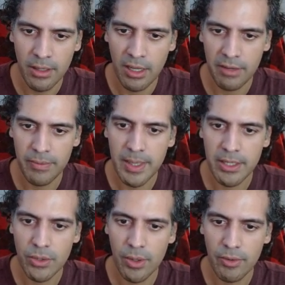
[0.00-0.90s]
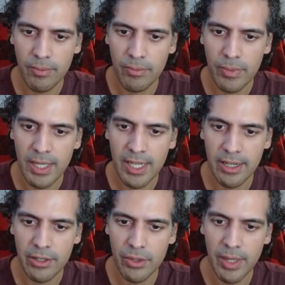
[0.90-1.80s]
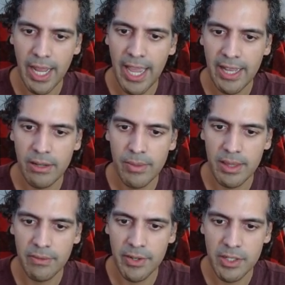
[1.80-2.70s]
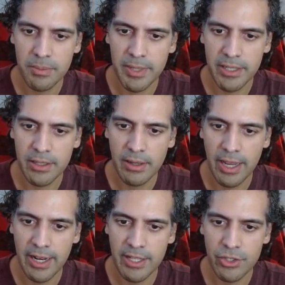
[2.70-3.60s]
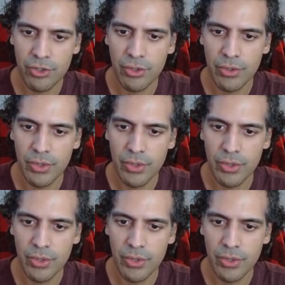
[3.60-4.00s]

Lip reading: If we do we can do an AND with the first bit, and that's true.